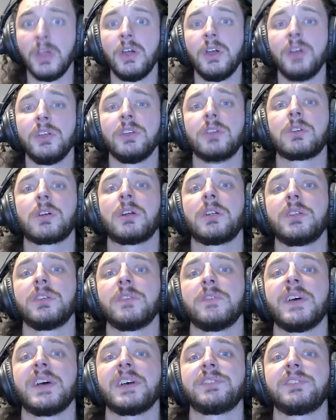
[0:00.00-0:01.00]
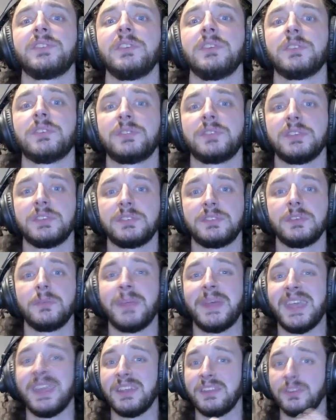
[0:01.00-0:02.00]
your cardiovascular system
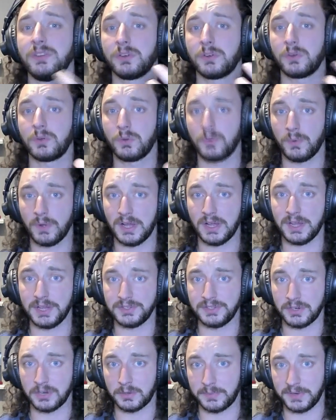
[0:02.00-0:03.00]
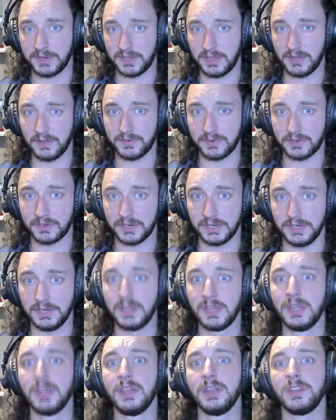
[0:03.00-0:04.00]
and your quads are recovering
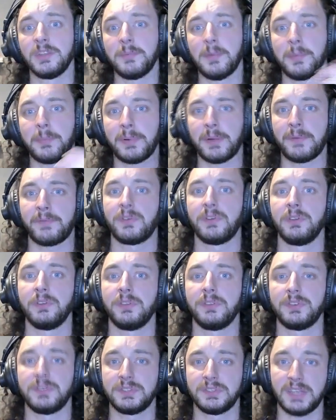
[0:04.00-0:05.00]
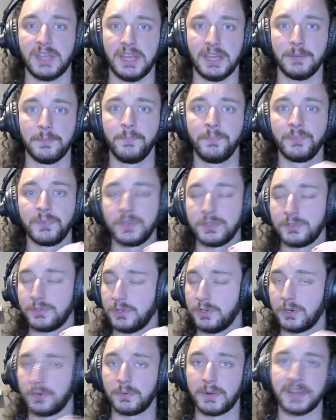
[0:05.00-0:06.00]
to be prepped for another set. So
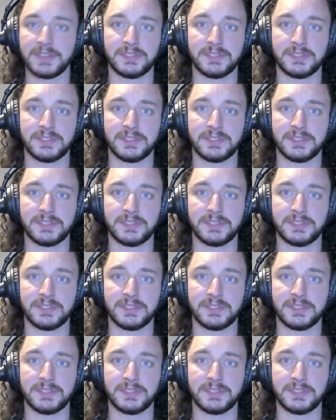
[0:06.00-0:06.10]
your rest